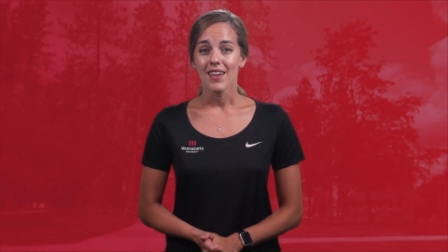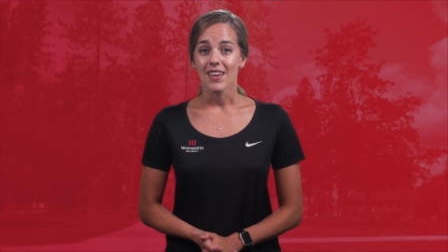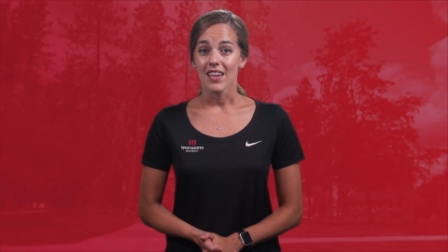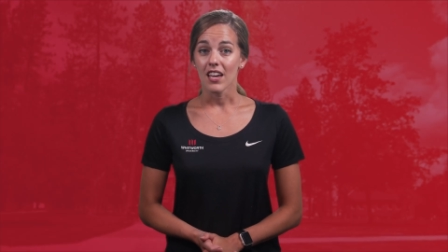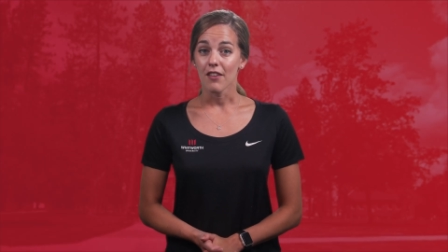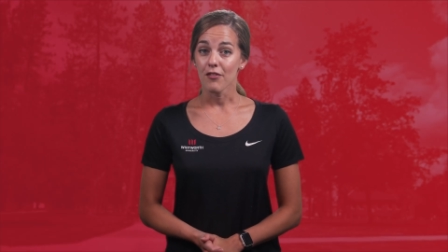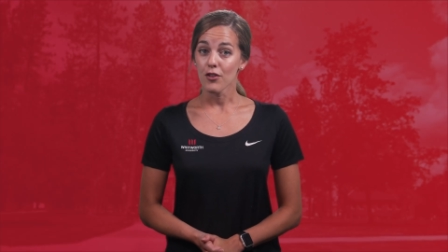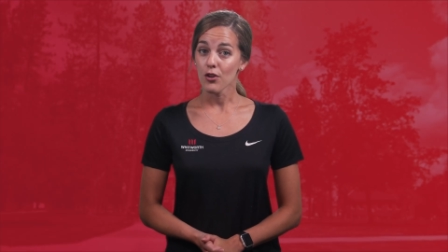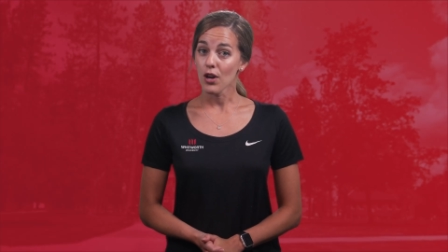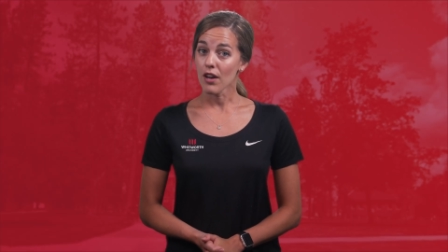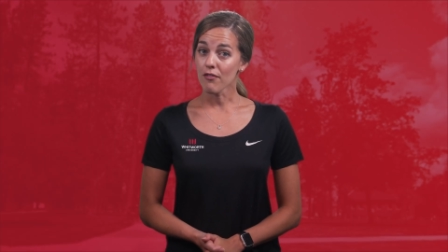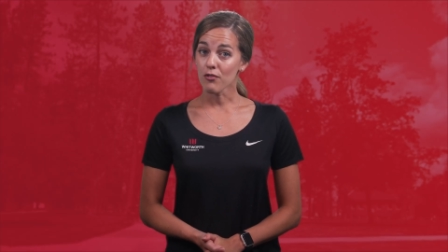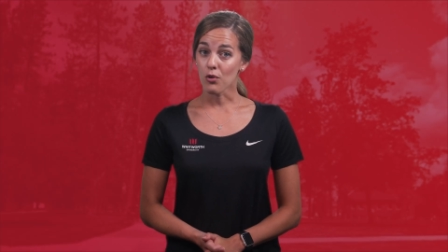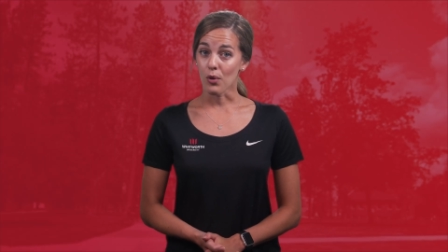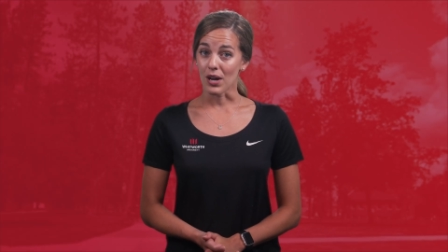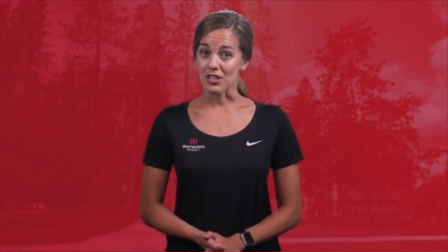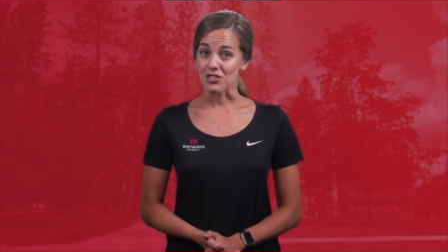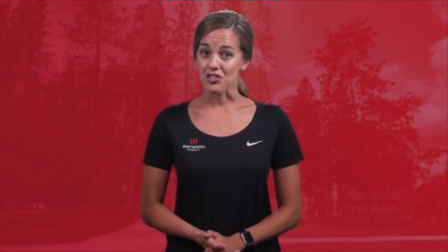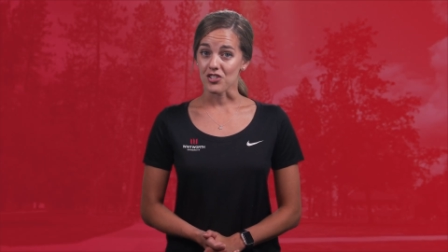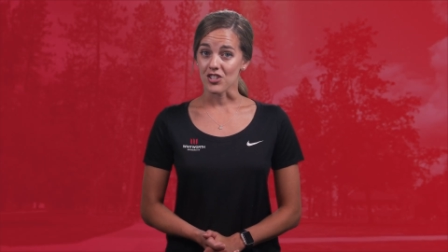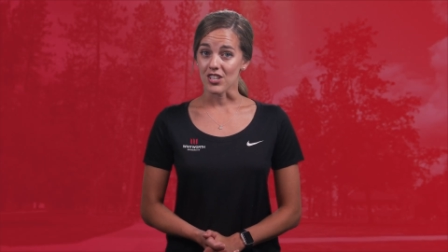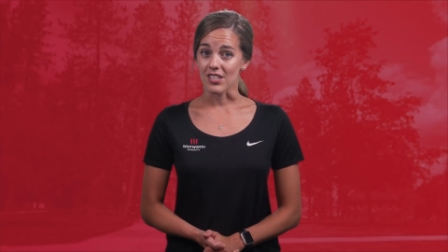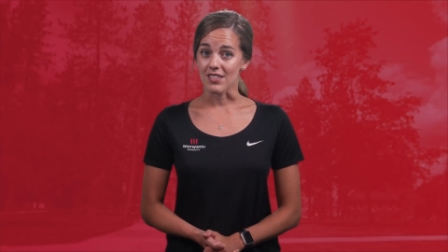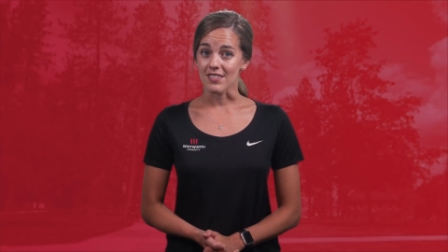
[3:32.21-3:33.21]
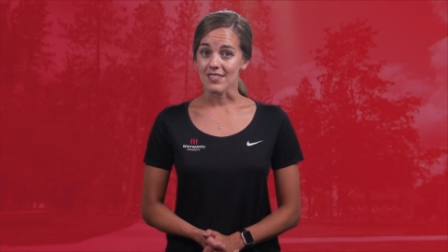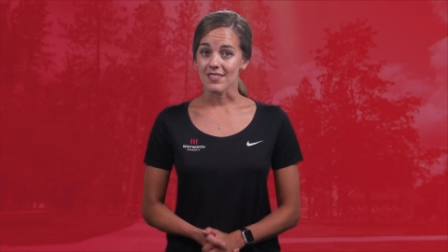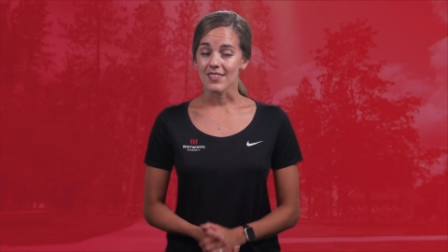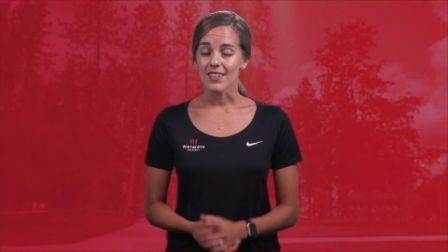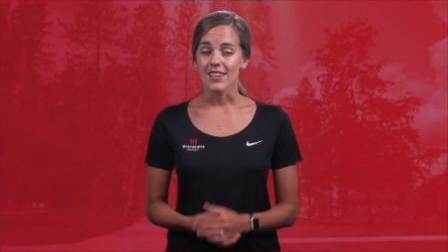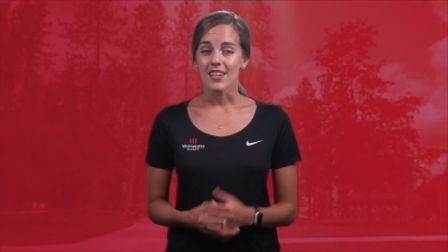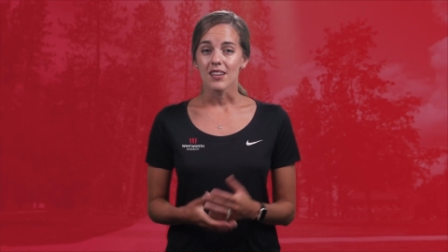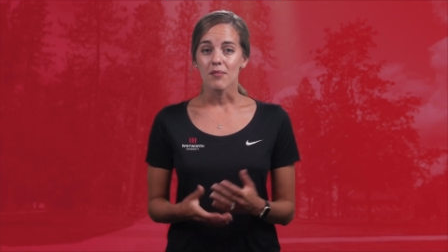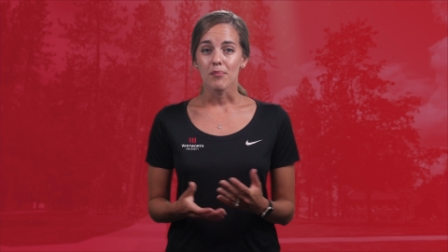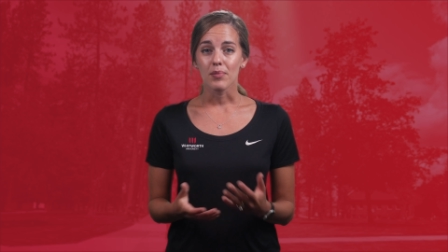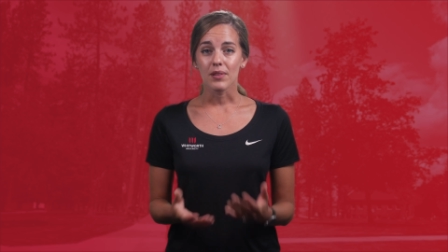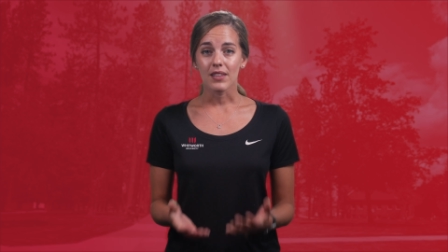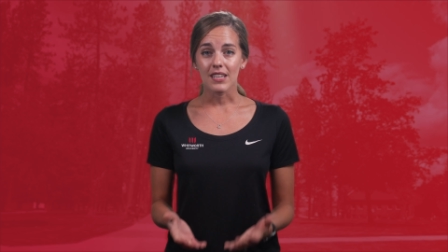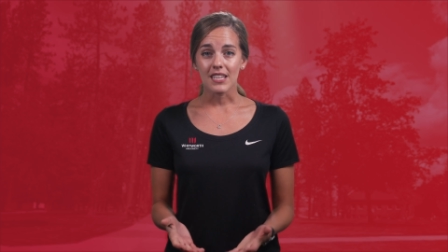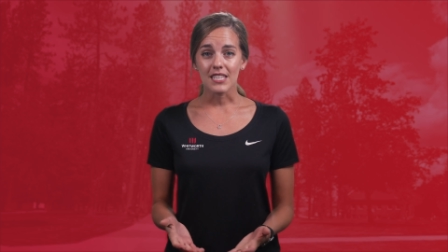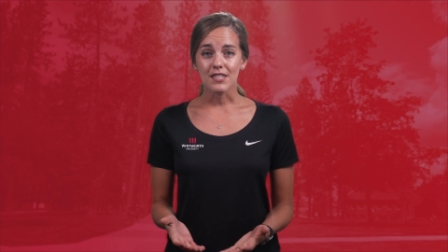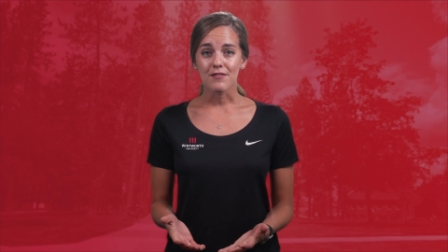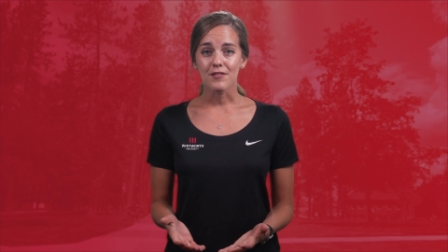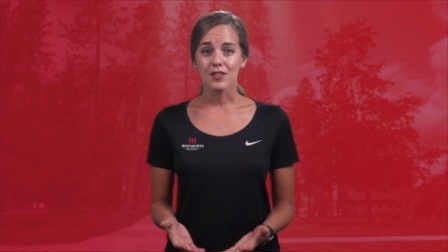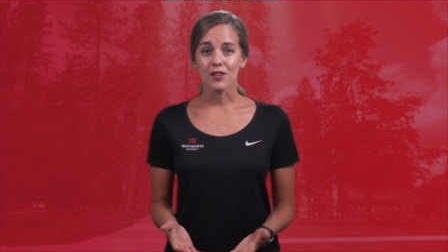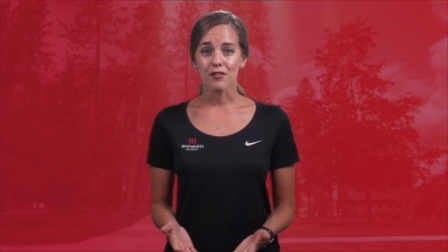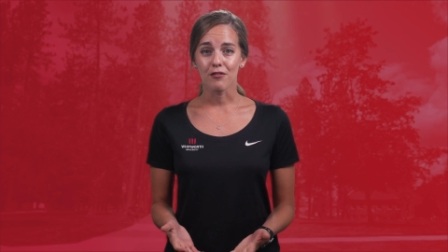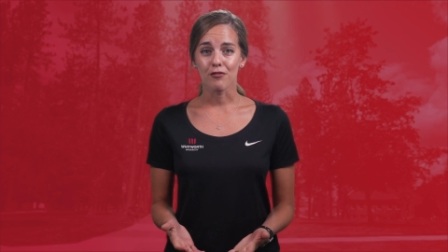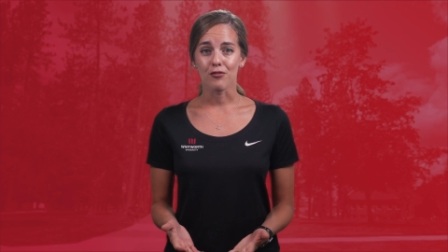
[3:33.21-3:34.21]
If you have questions,
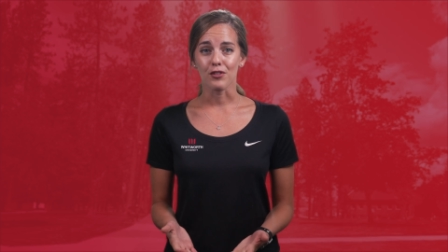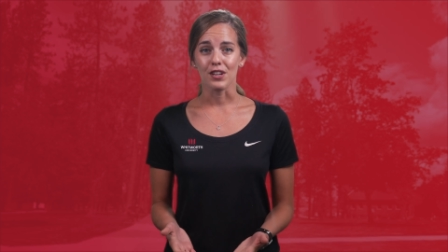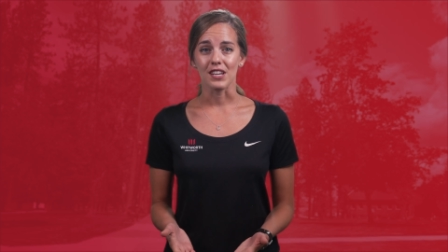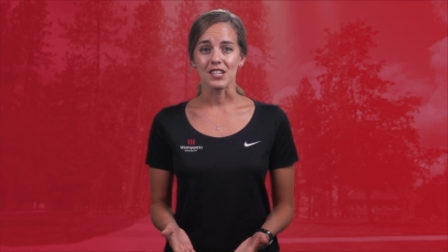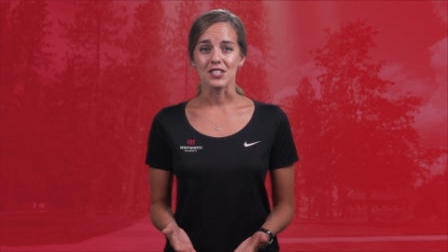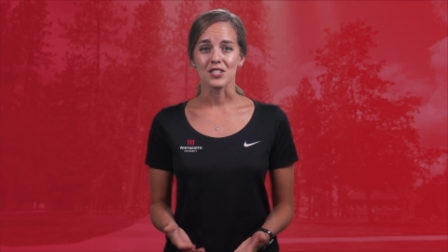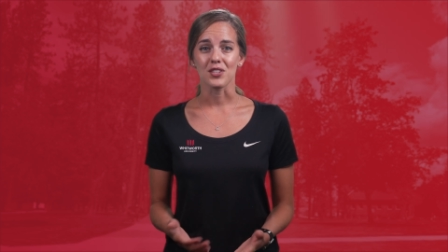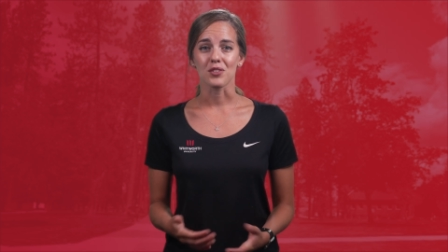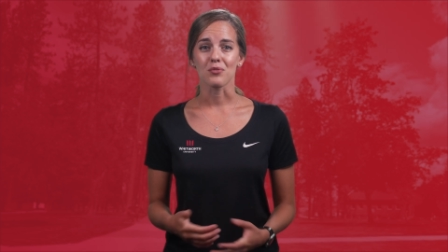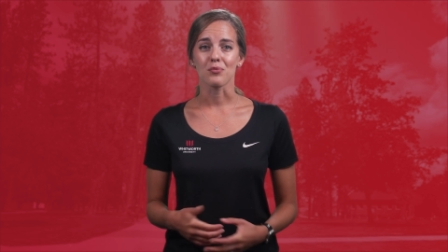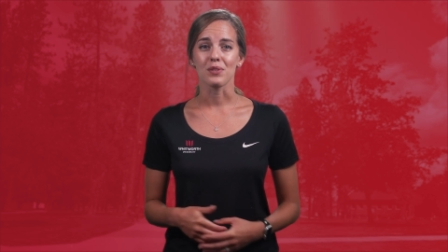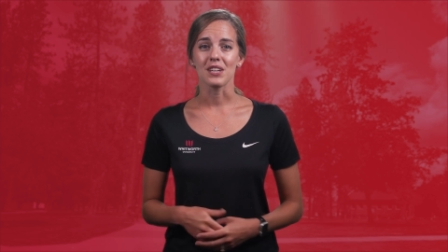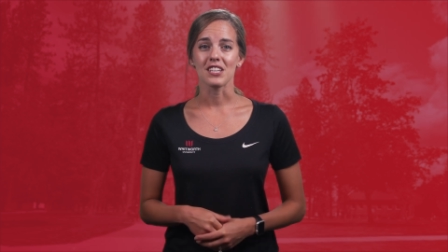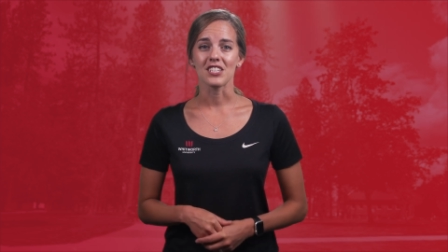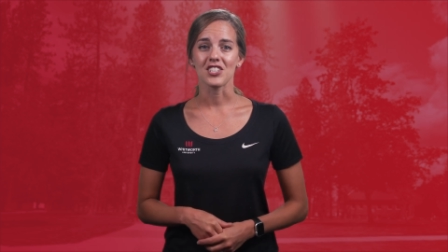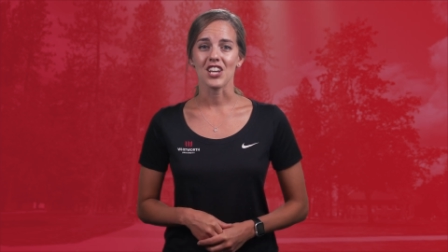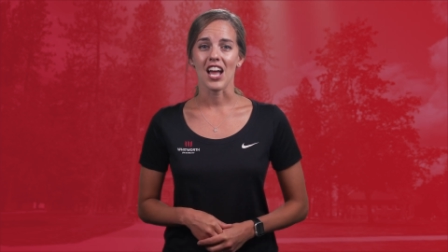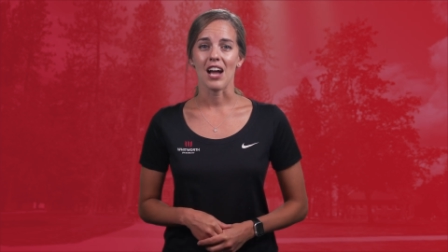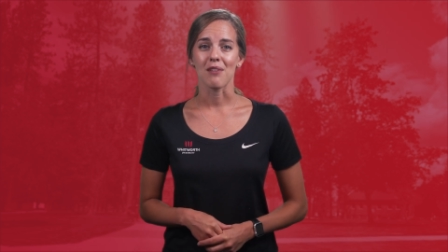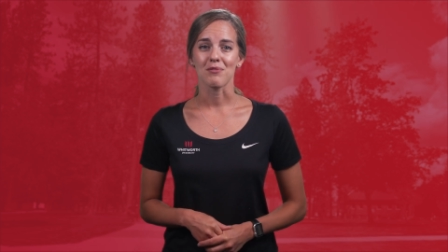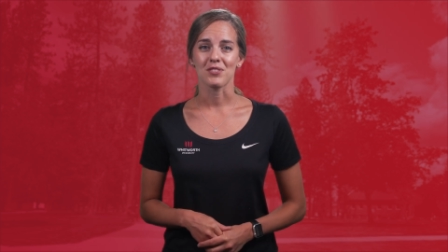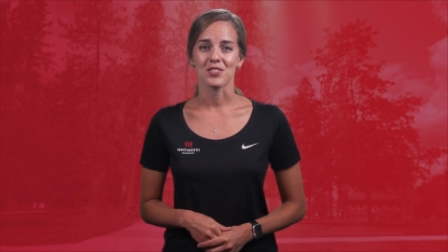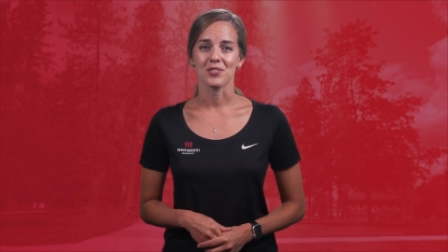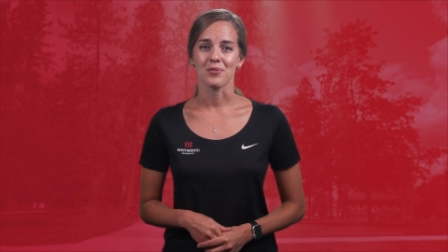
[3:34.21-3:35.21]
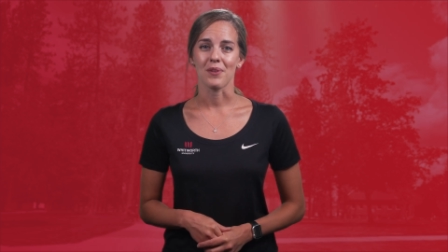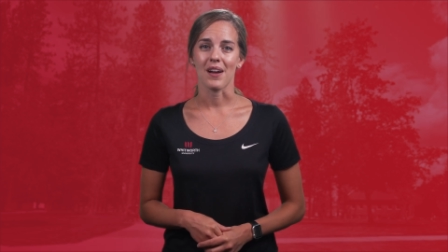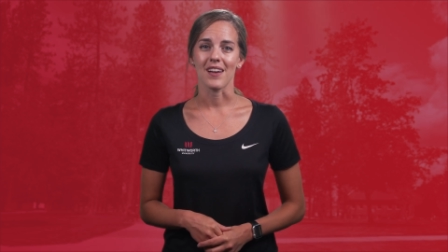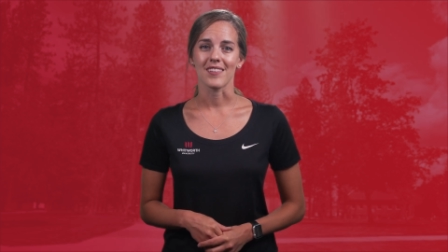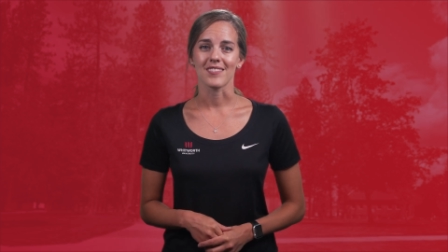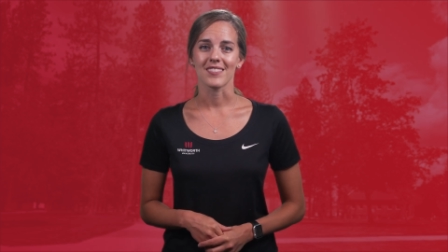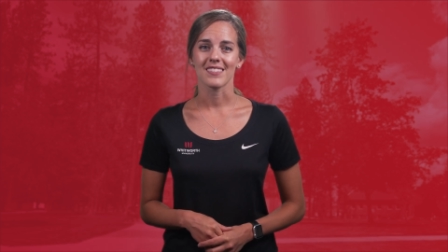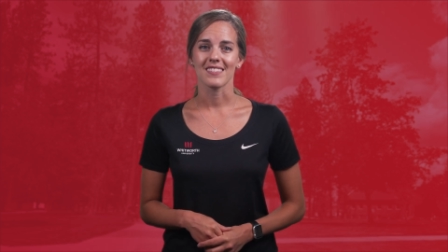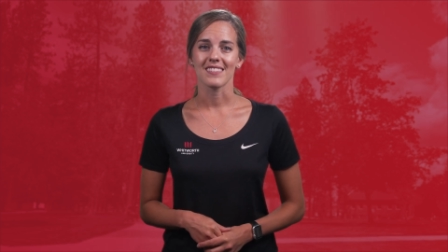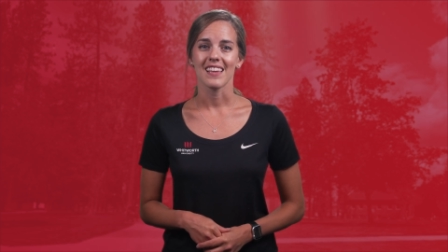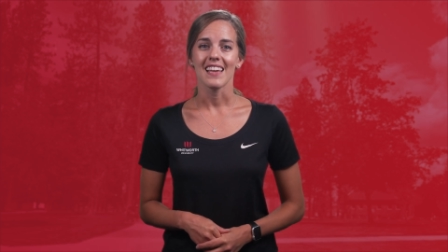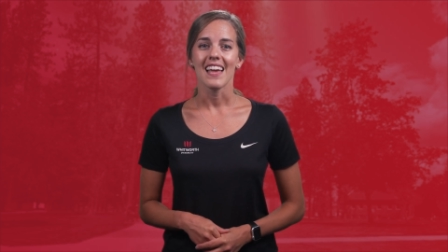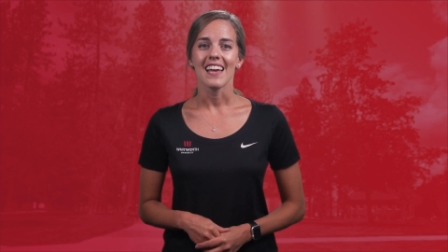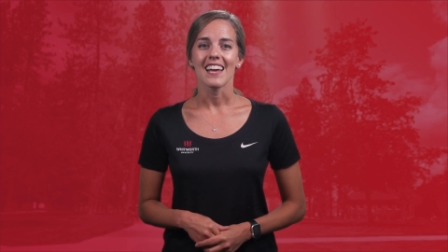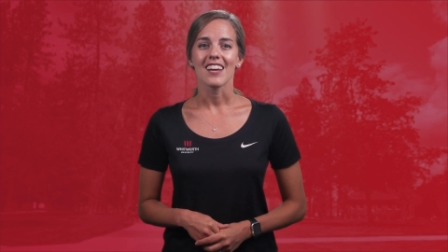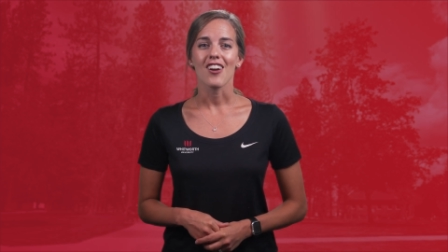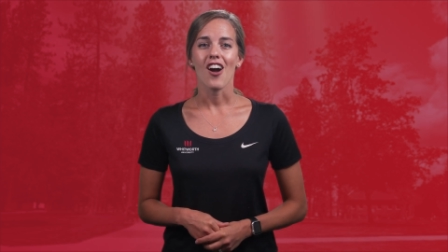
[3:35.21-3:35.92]
please feel free to reach out to us.